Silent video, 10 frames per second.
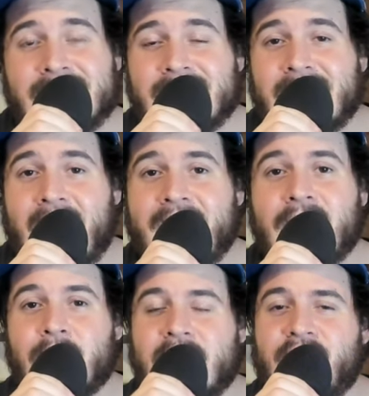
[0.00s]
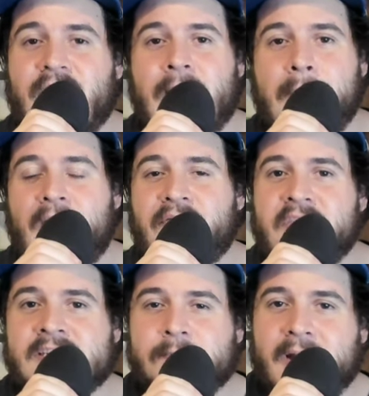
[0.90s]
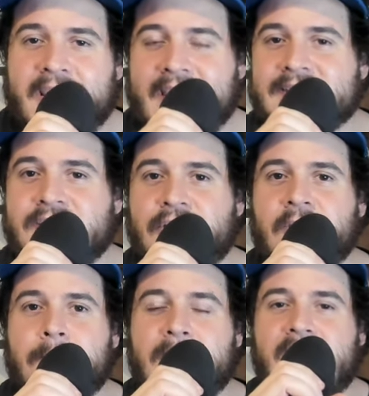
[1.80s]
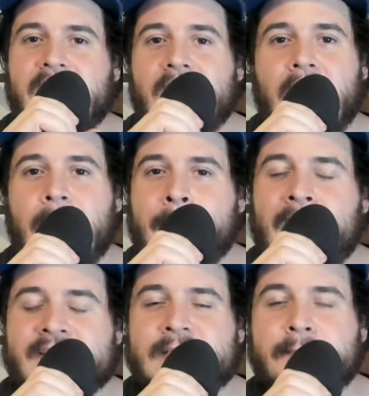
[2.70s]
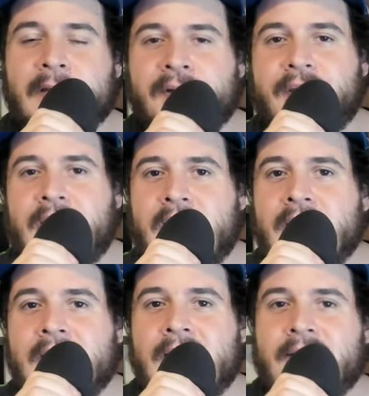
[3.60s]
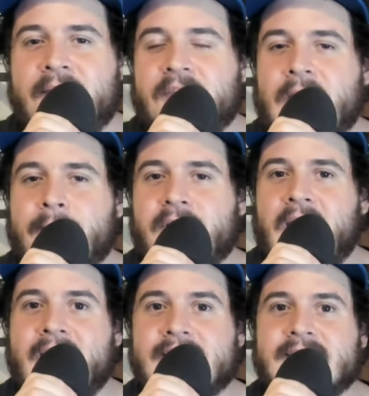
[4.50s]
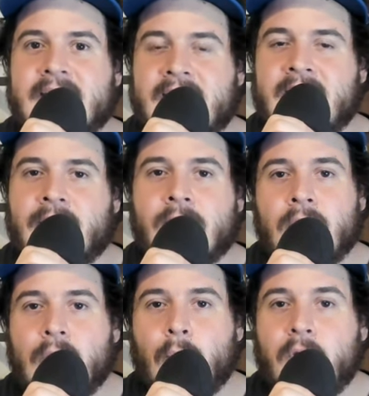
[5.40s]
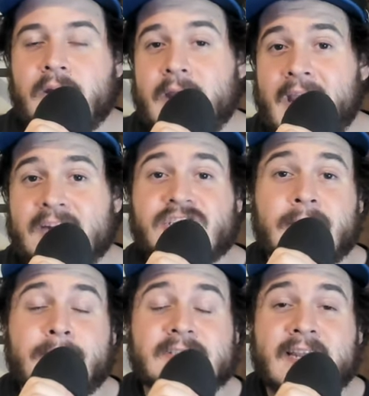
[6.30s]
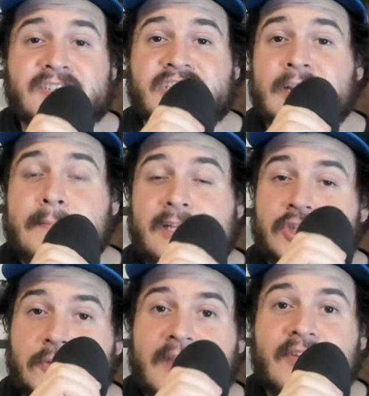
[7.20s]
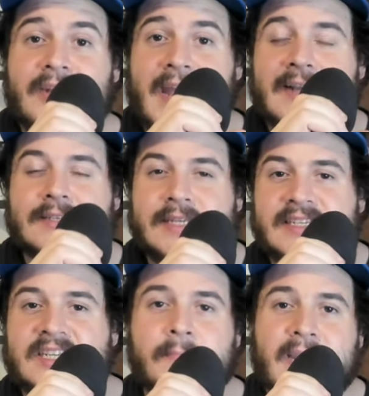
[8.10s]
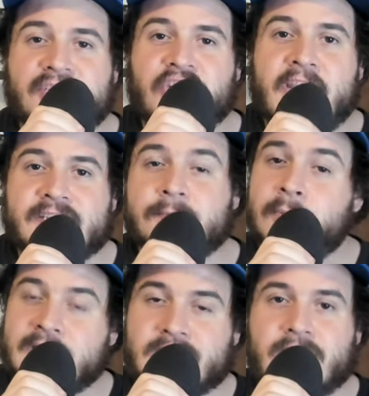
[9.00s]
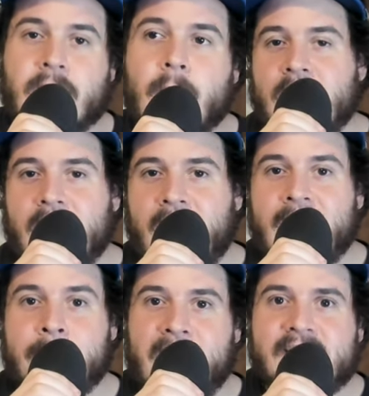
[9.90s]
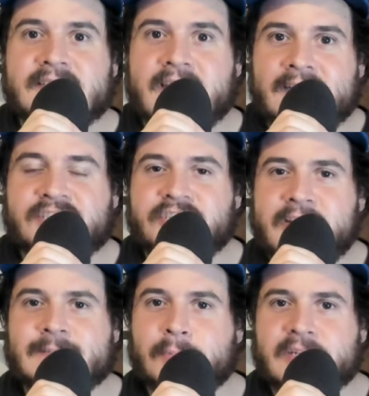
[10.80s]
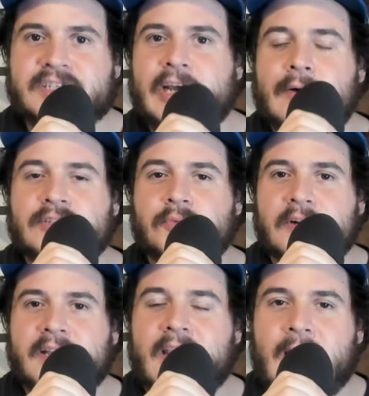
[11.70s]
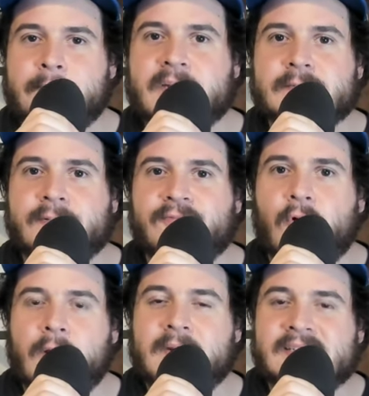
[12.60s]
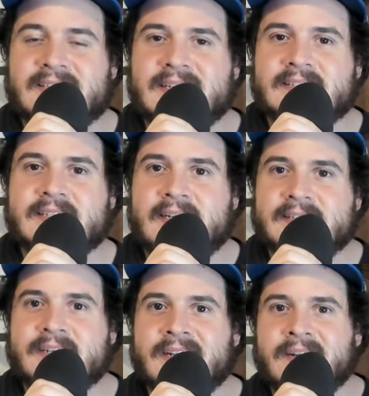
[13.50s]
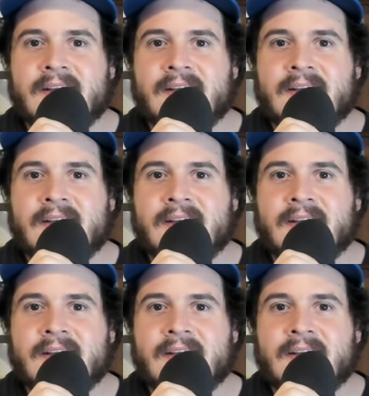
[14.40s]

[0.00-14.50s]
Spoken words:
didn't really think about this, but I guess it could be a possibility that the number 19 would actually potentially be driven next season by Chase Briscoe. And it makes sense. Chase Briscoe has really upped his performance this season,